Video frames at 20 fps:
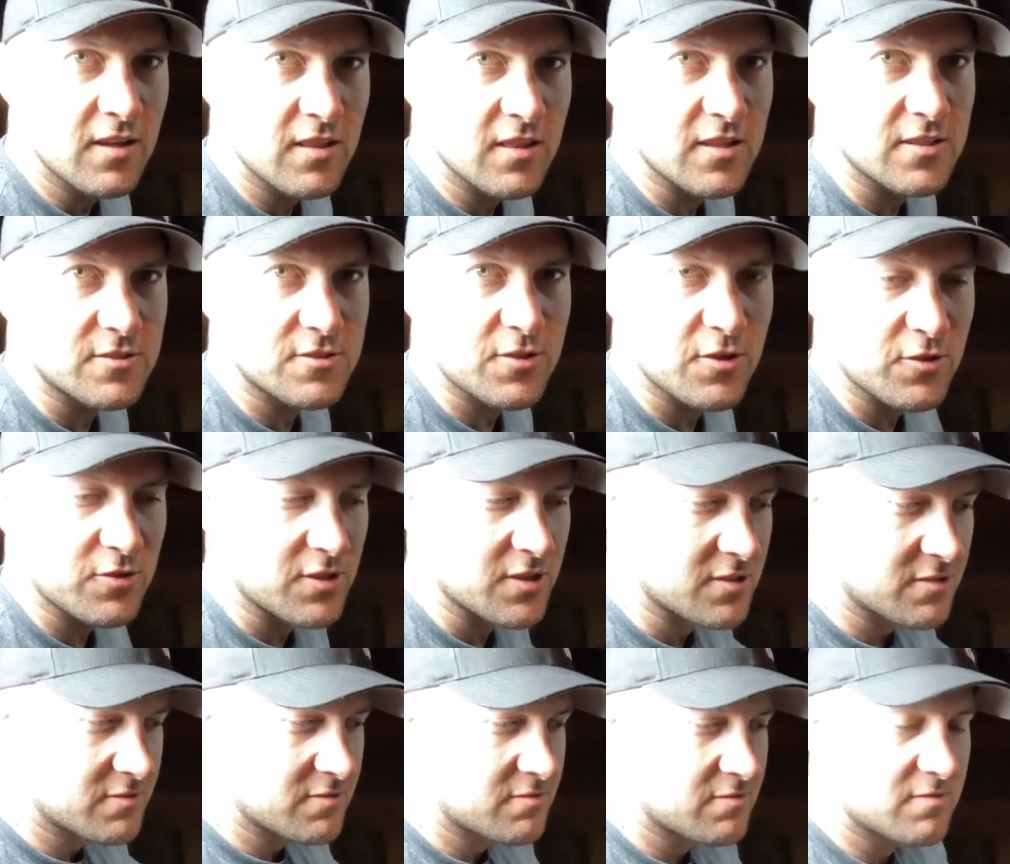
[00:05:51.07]
Let's turn the
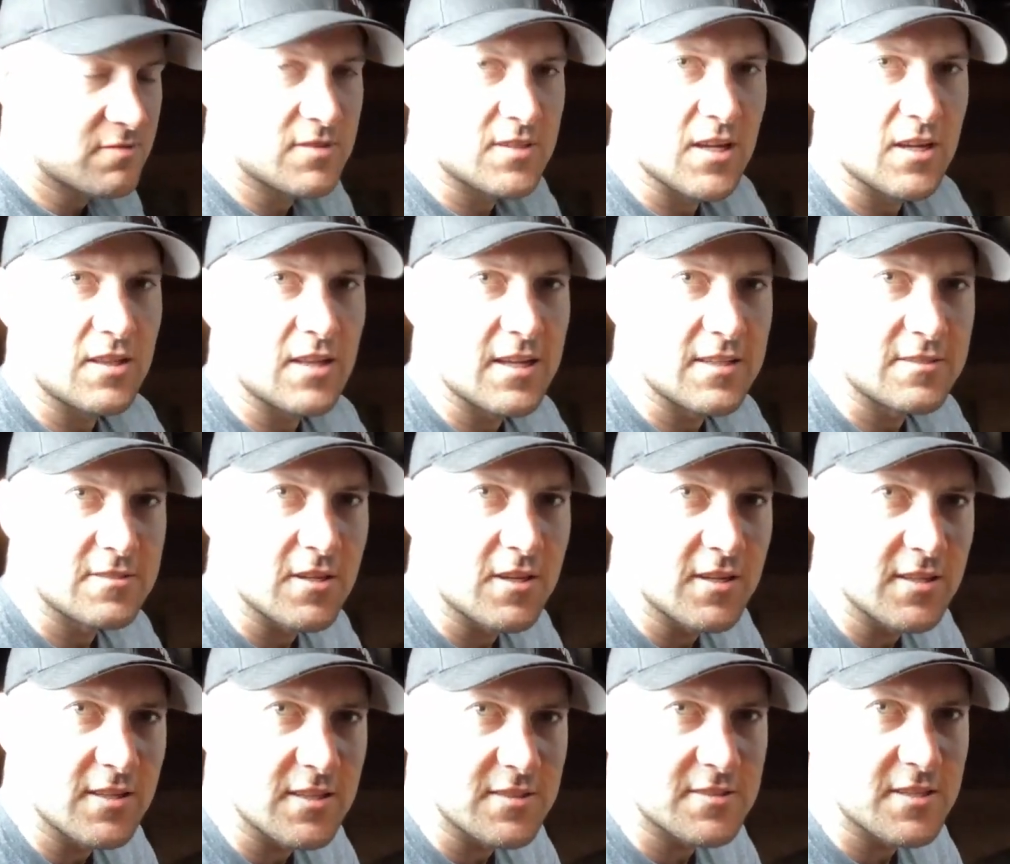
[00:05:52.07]
tail lights
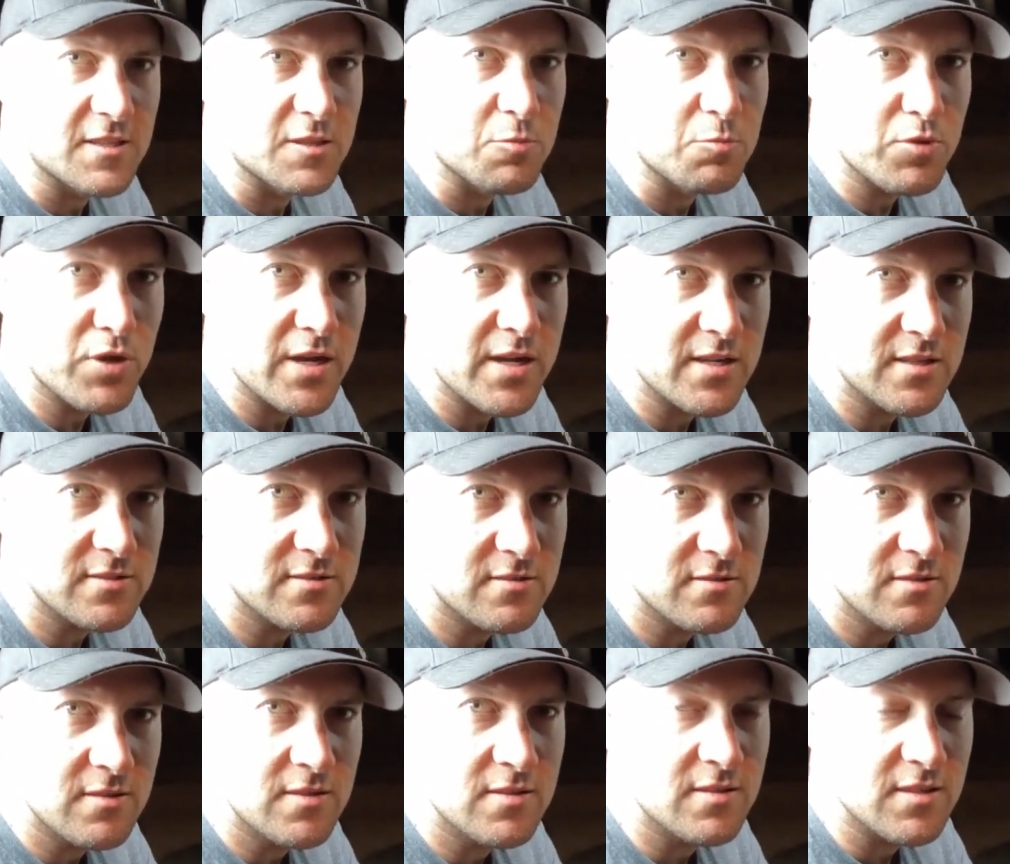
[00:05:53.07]
on, let's hit the brakes
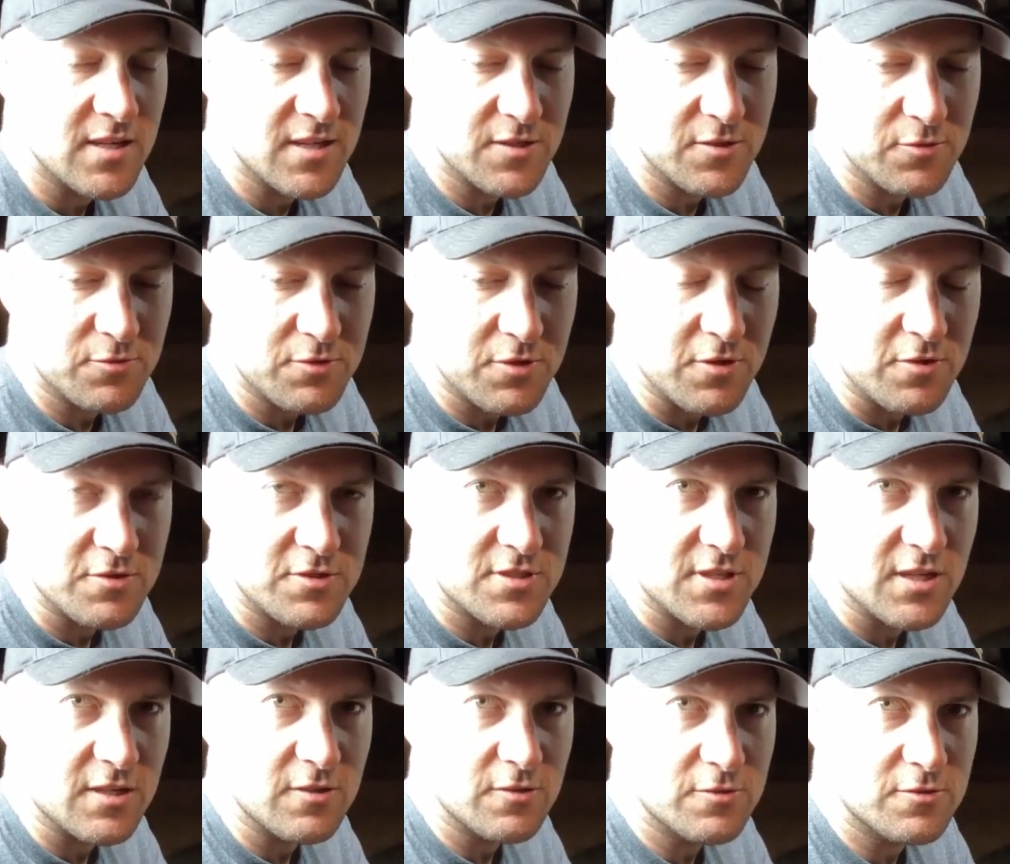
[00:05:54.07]
and do turn
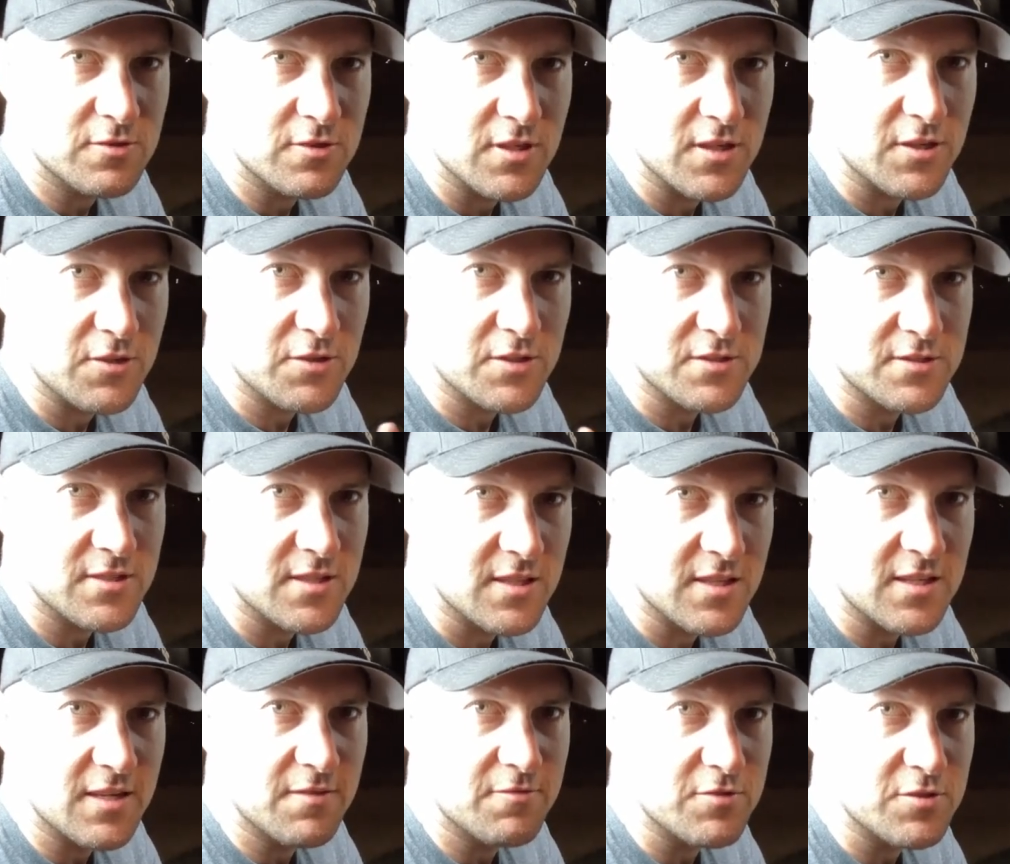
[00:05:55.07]
signals, and you can see the
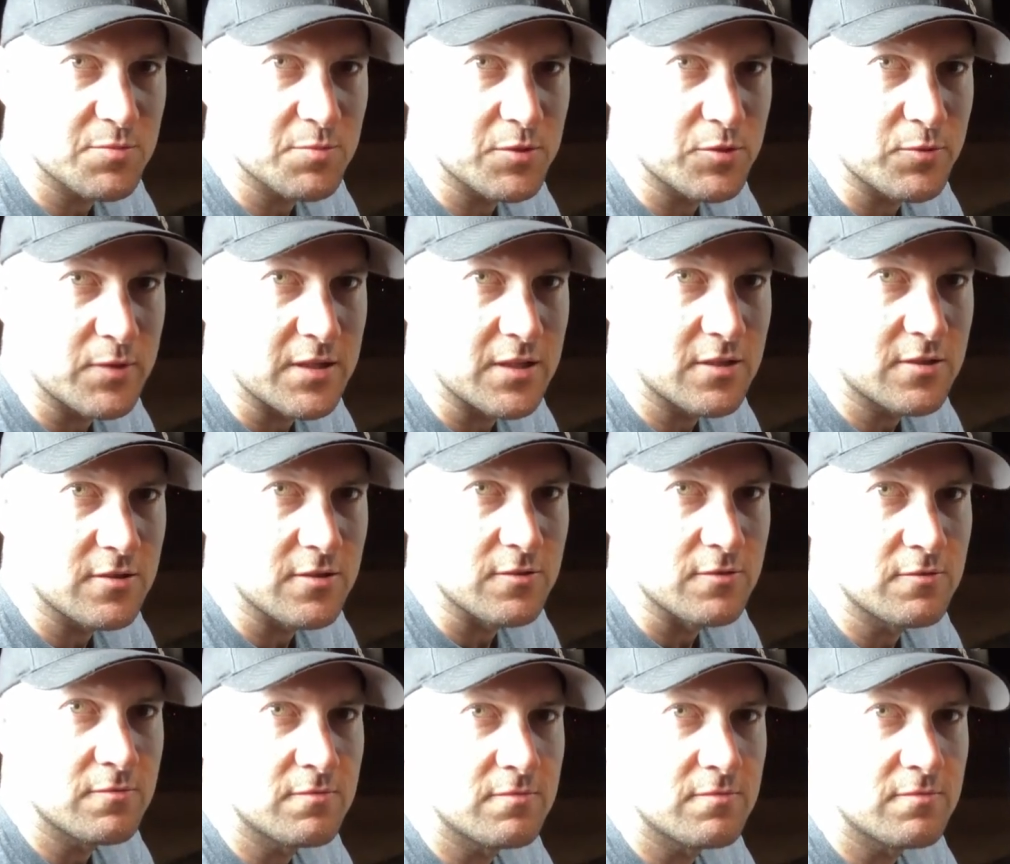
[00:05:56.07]
difference between the two.